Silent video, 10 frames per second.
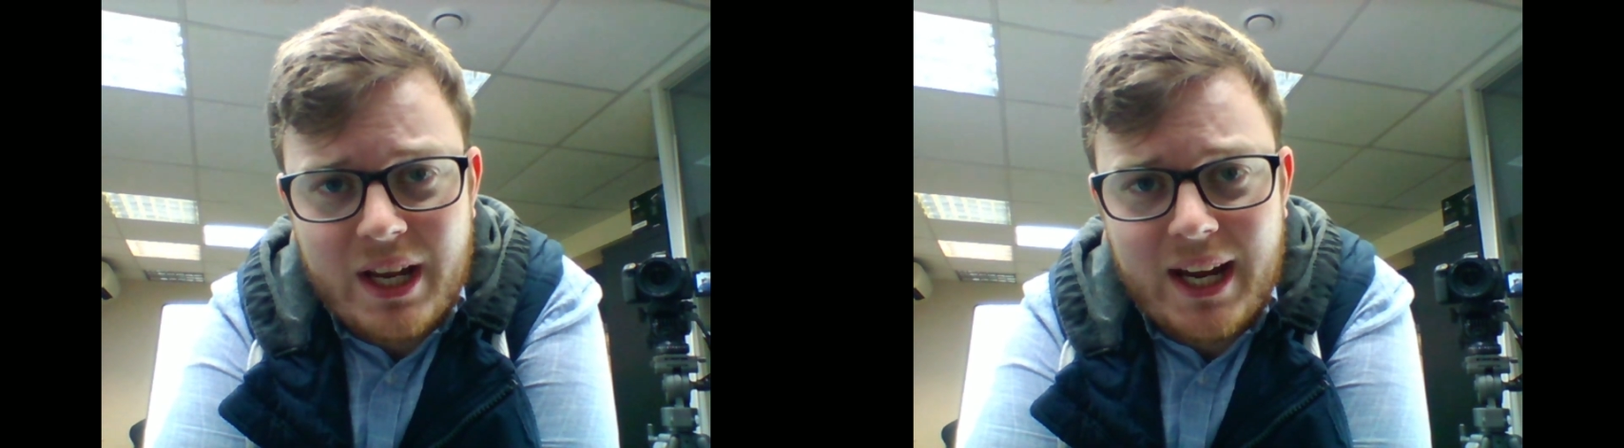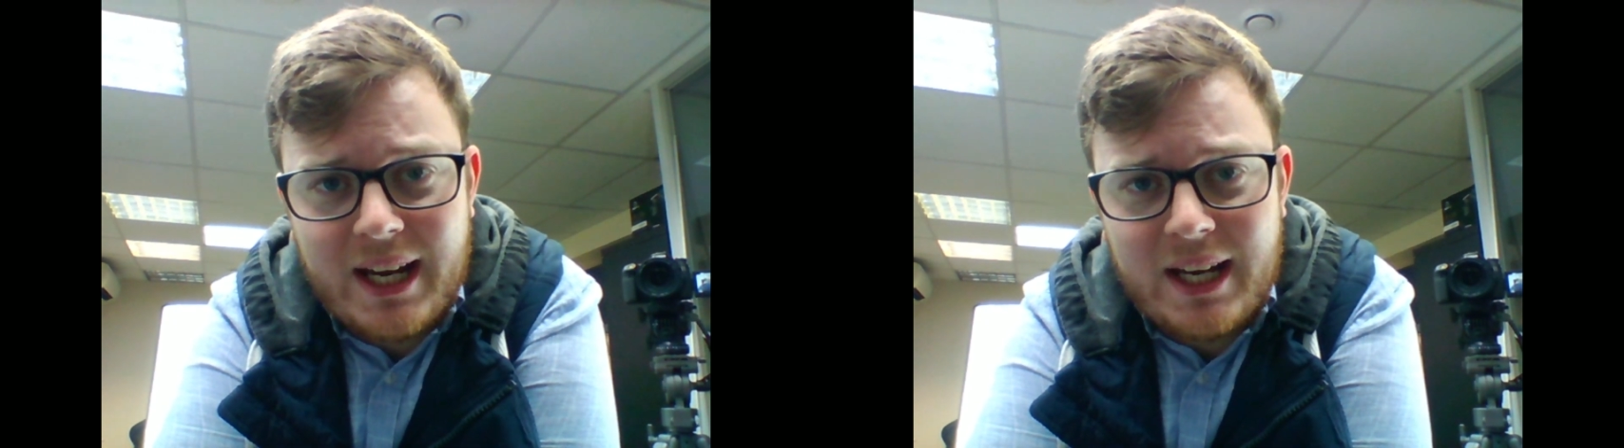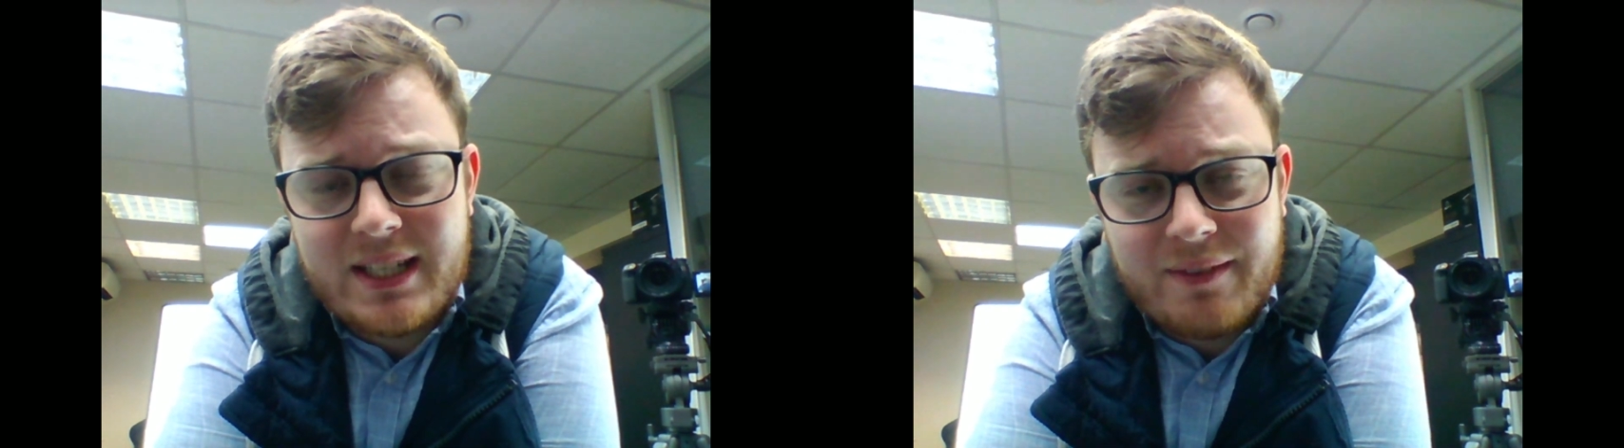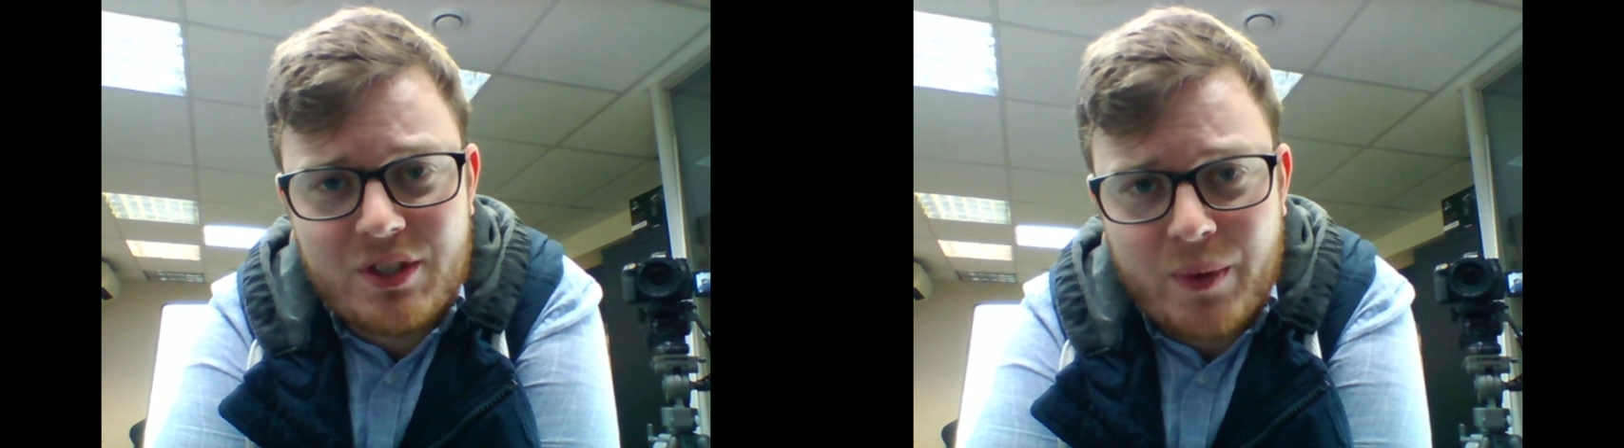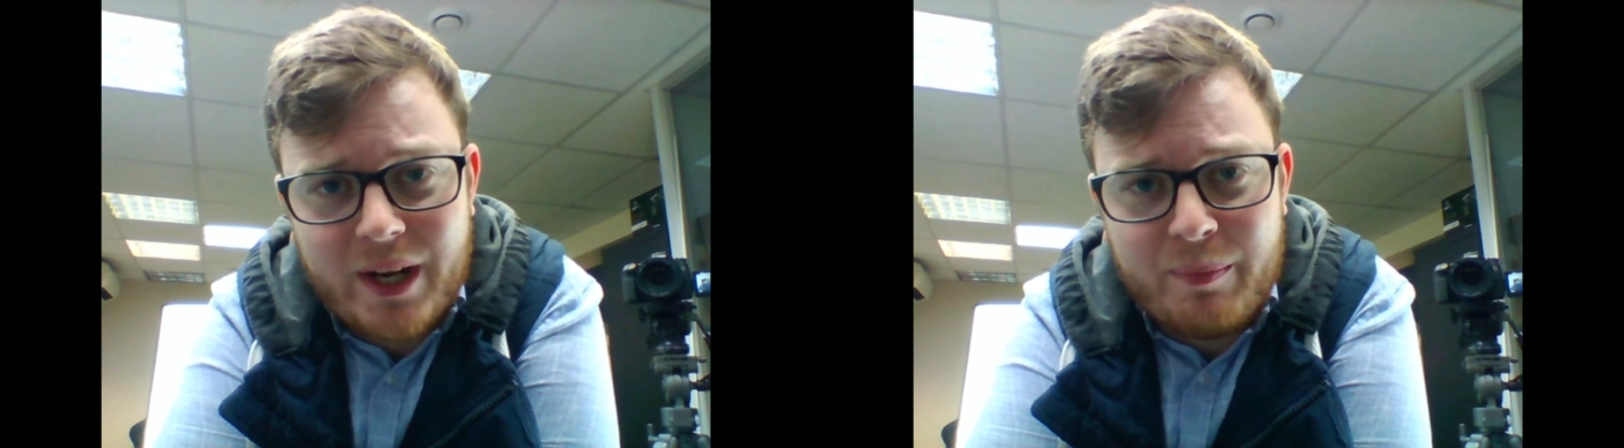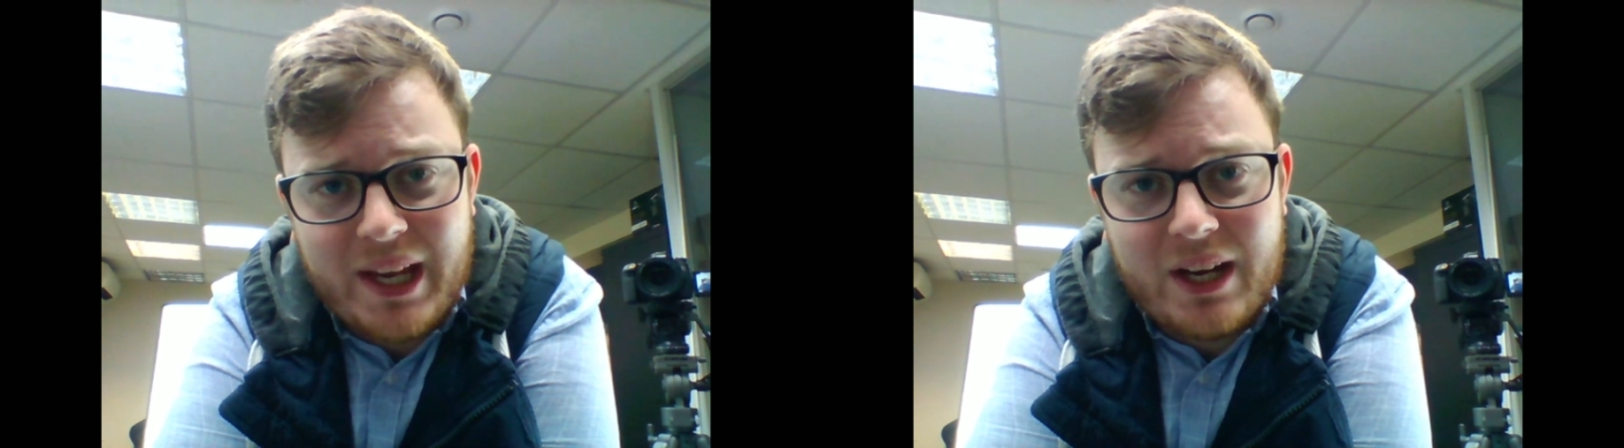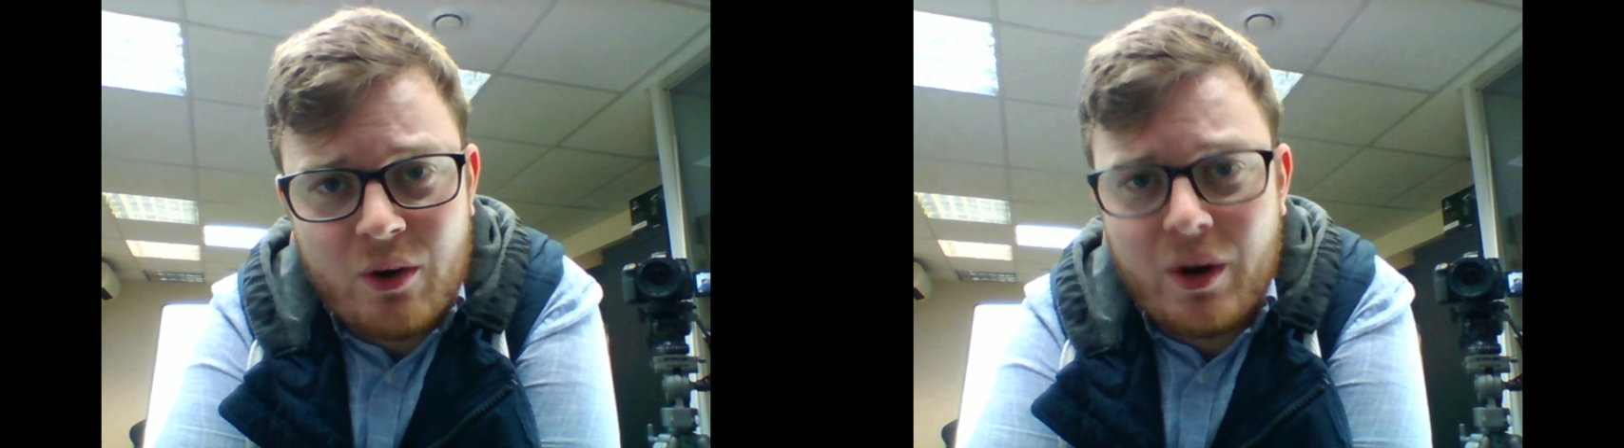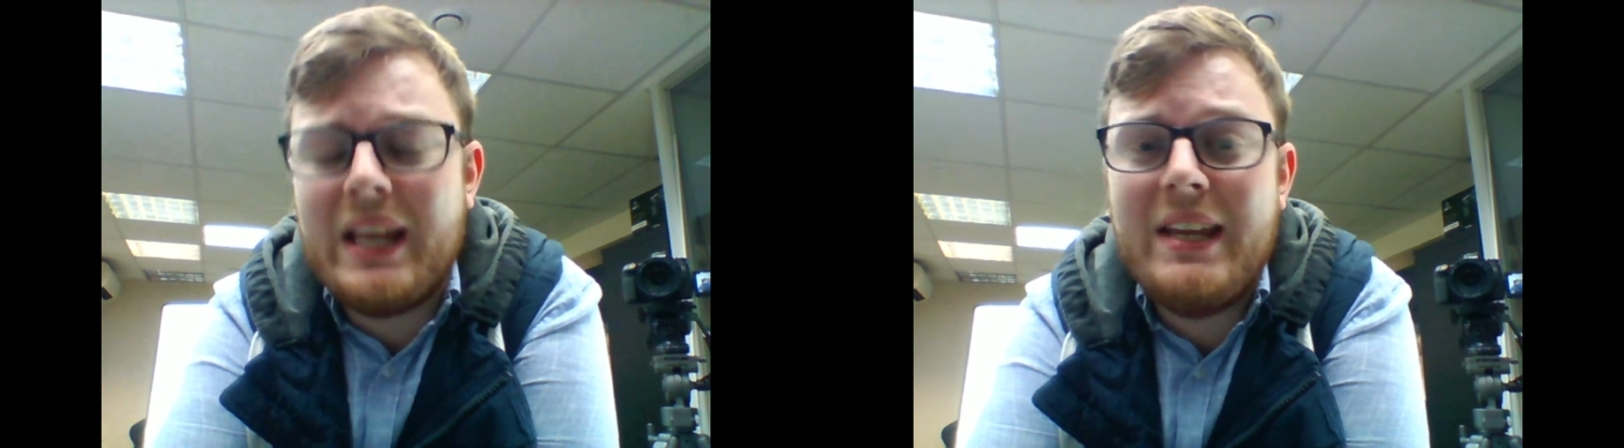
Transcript: a 720p or